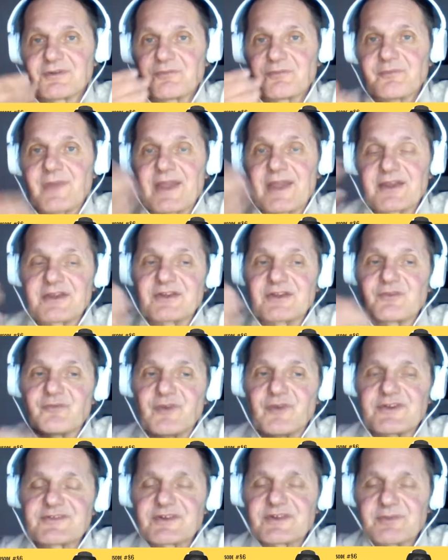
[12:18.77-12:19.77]
make it
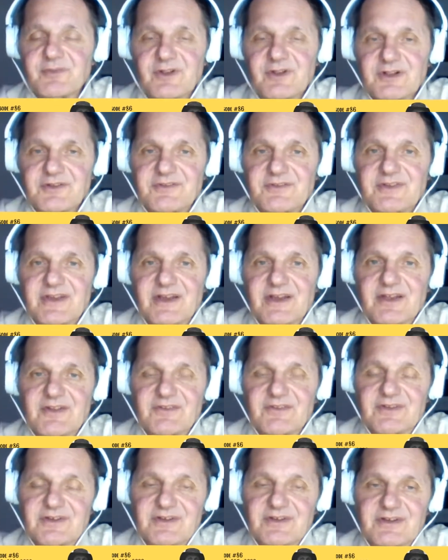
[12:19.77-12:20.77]
visible
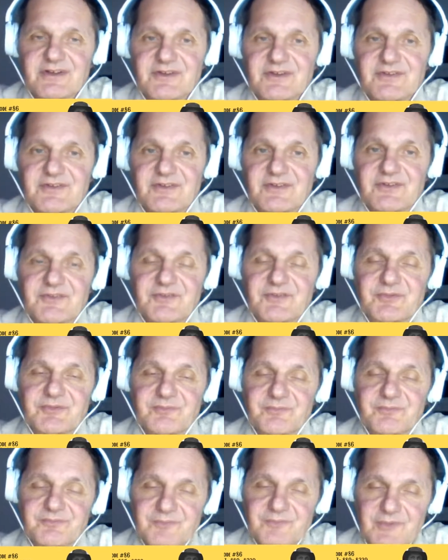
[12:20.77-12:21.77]
that these